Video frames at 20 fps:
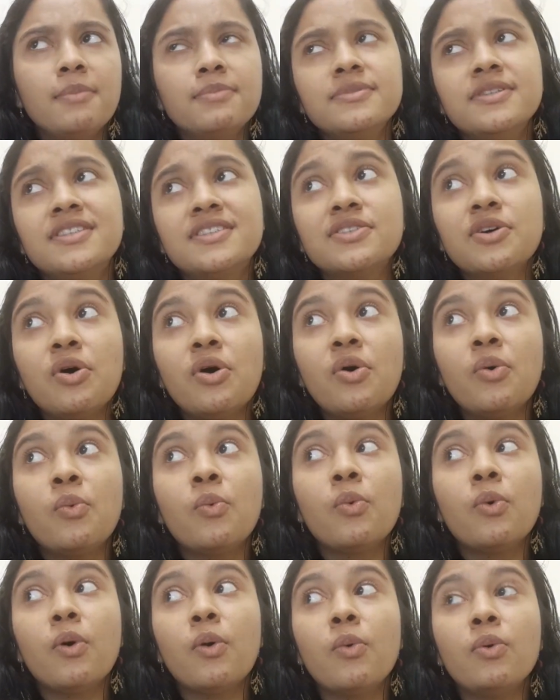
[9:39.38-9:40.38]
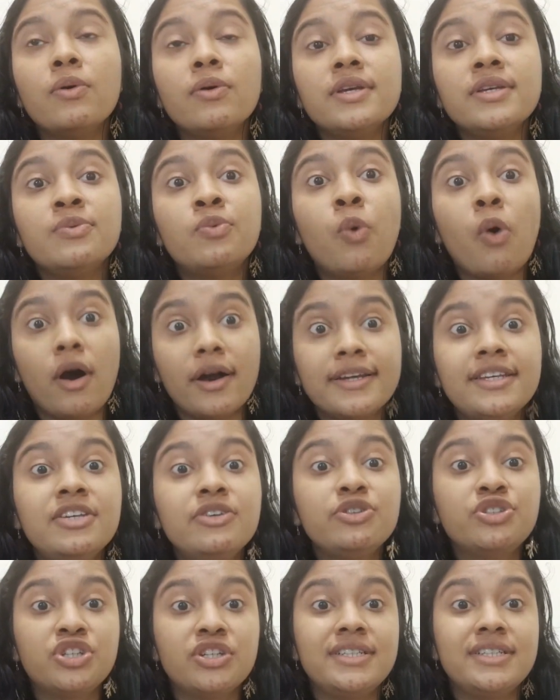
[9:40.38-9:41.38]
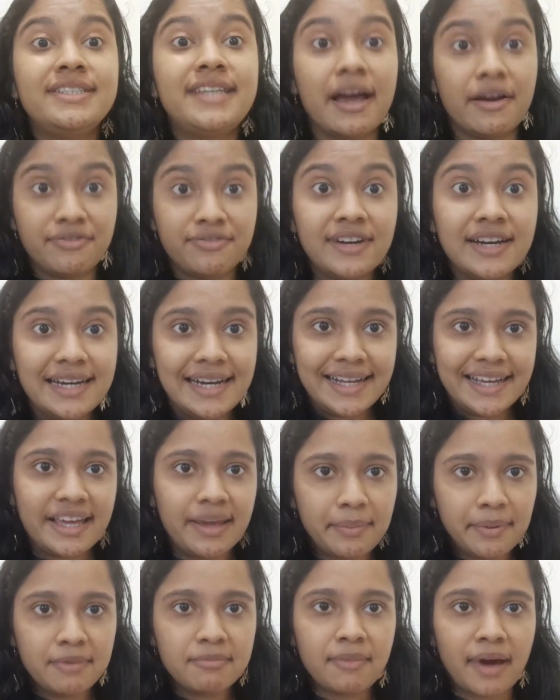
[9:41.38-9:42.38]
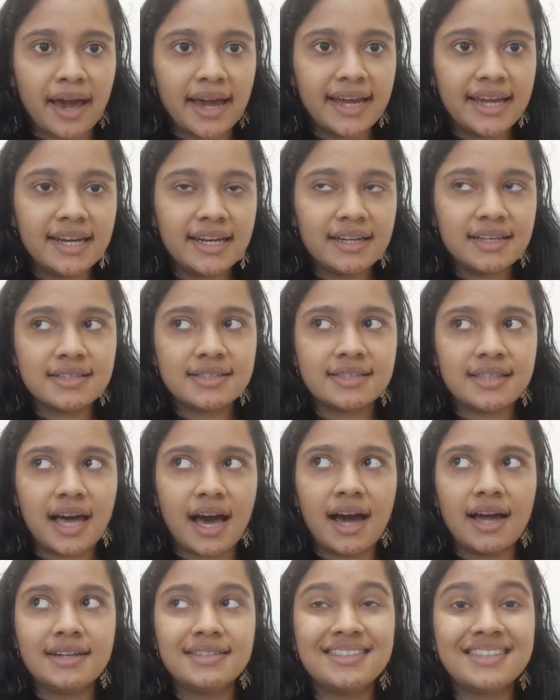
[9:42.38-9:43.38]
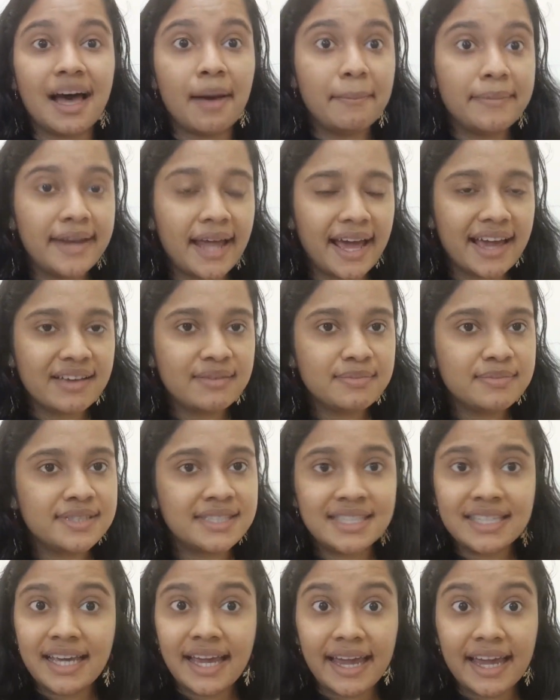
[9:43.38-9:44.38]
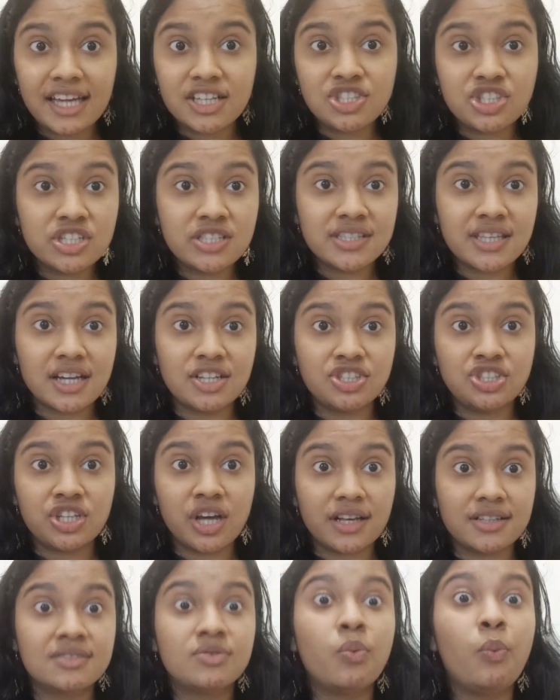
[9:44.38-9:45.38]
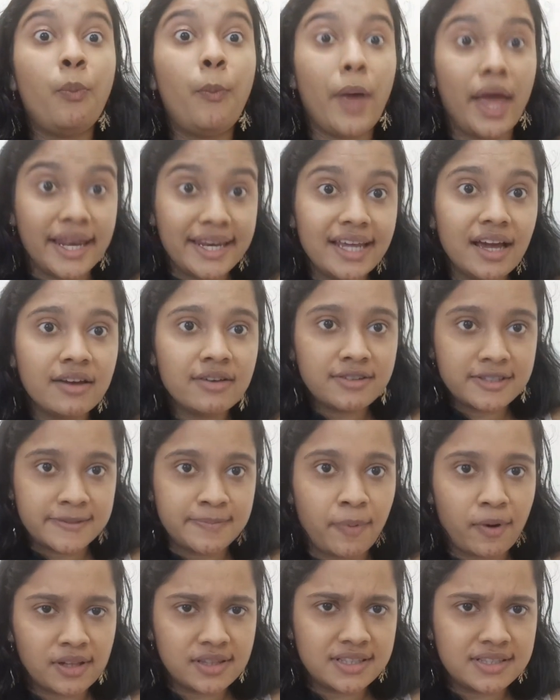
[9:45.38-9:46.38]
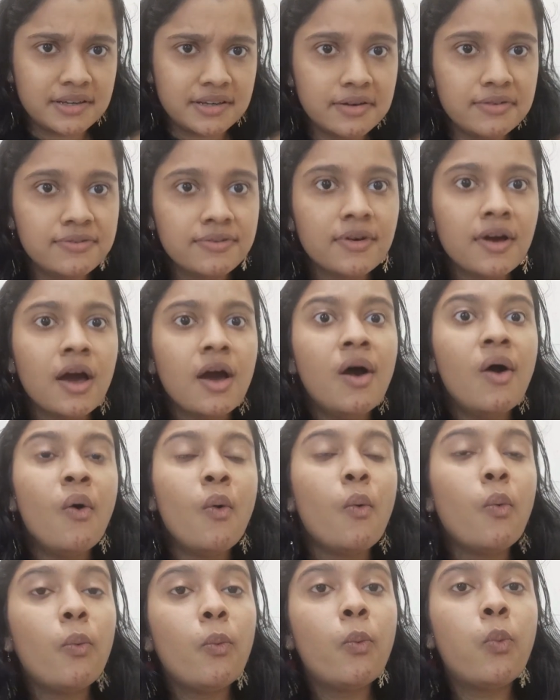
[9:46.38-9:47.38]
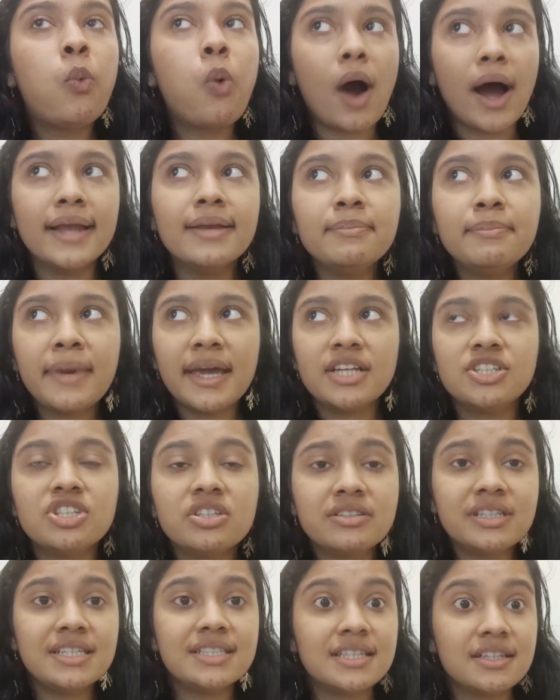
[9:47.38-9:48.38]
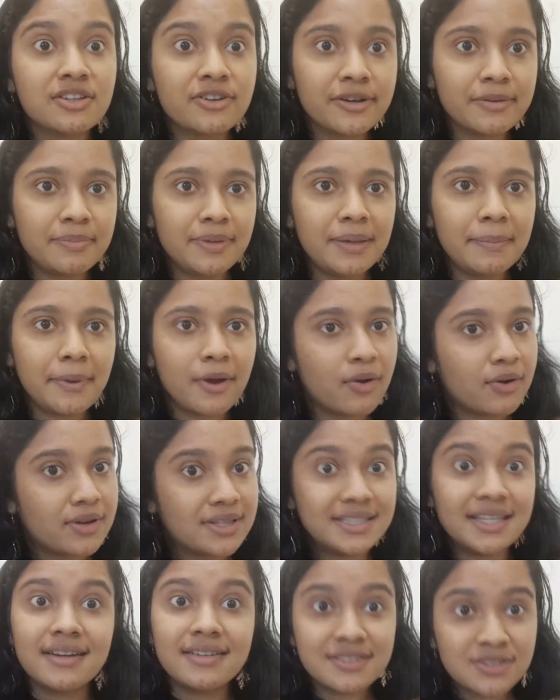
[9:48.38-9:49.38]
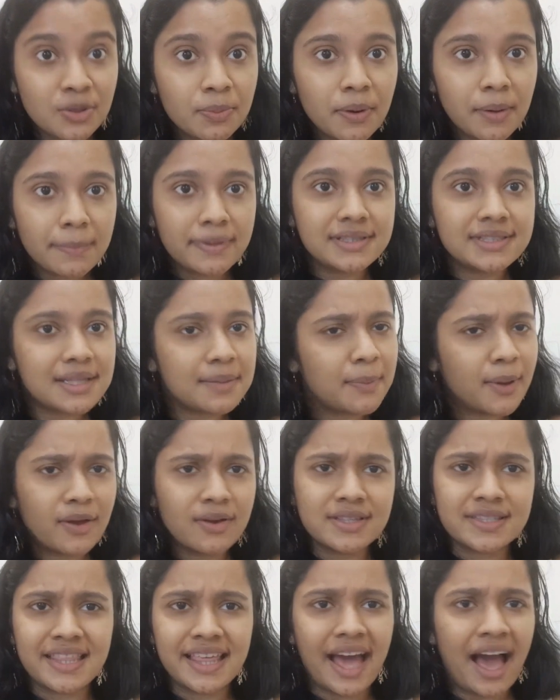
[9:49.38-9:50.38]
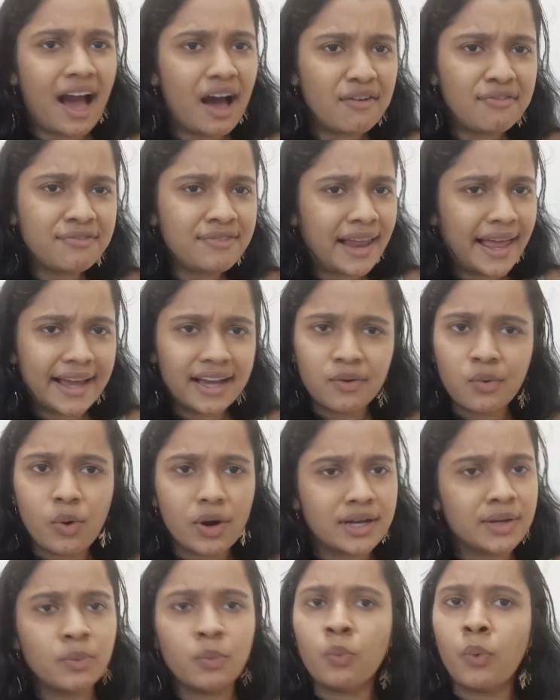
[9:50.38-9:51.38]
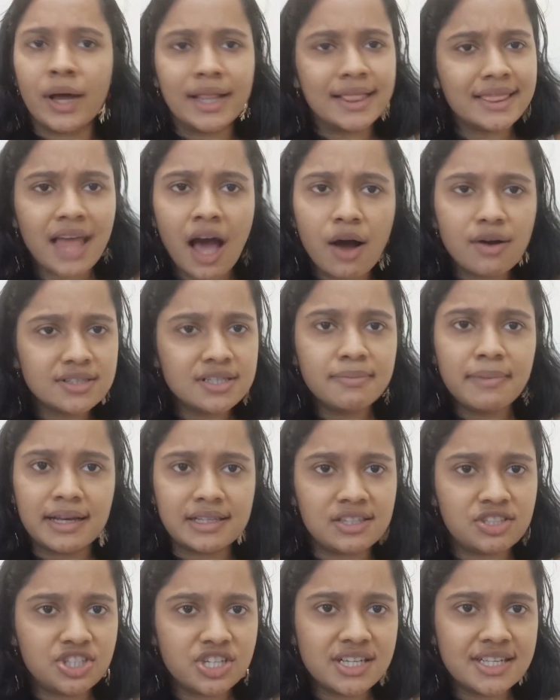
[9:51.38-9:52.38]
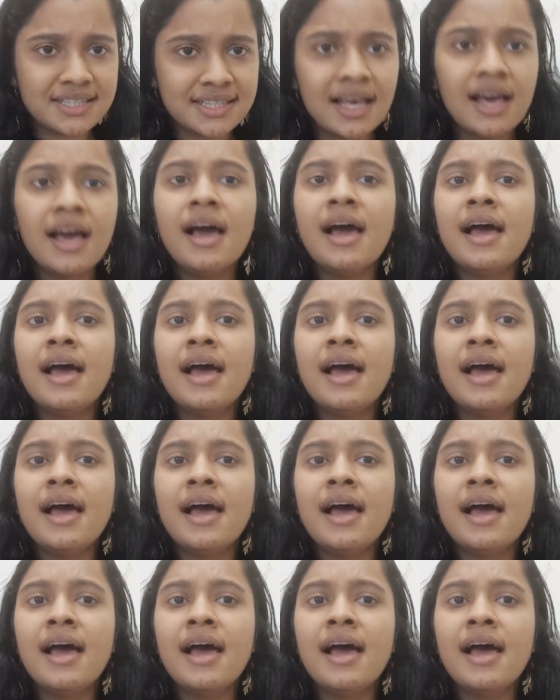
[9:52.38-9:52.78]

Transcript: So what you should definitely keep in mind is that sometimes the agents are just very unresponsive, one major reason could be because they're super busy, because they have like what, 1000 messages,